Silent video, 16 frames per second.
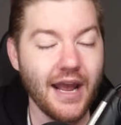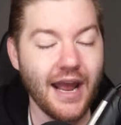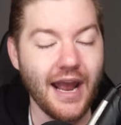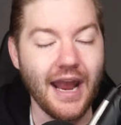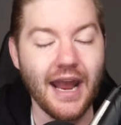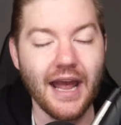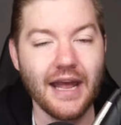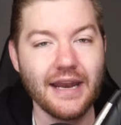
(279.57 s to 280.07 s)

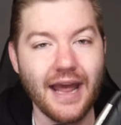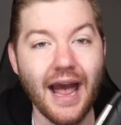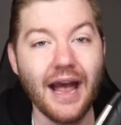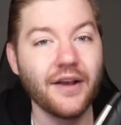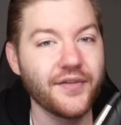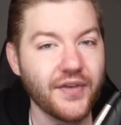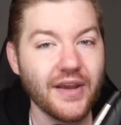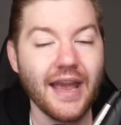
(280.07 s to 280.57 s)
And
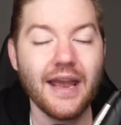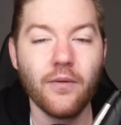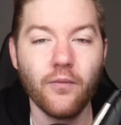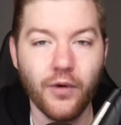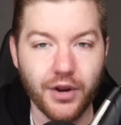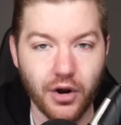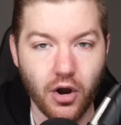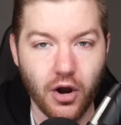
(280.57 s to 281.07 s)
as the game
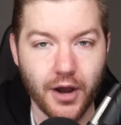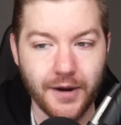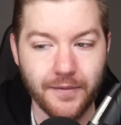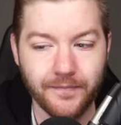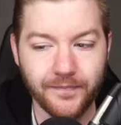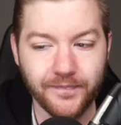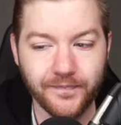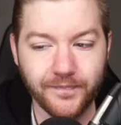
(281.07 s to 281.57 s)
went
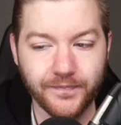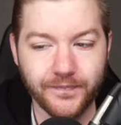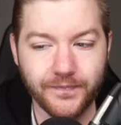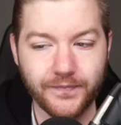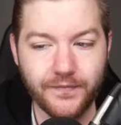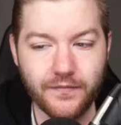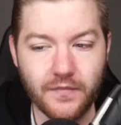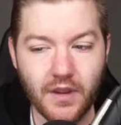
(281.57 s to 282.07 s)
on,
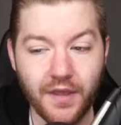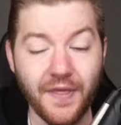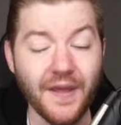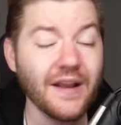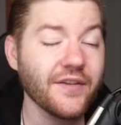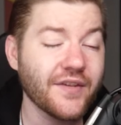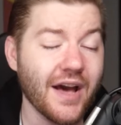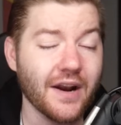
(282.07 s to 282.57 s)

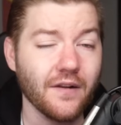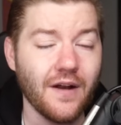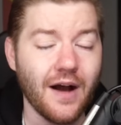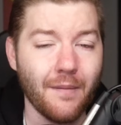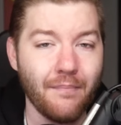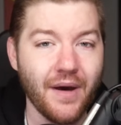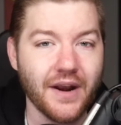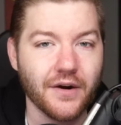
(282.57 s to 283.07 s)
things got a
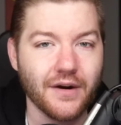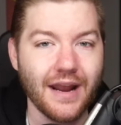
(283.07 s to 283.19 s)
lot better.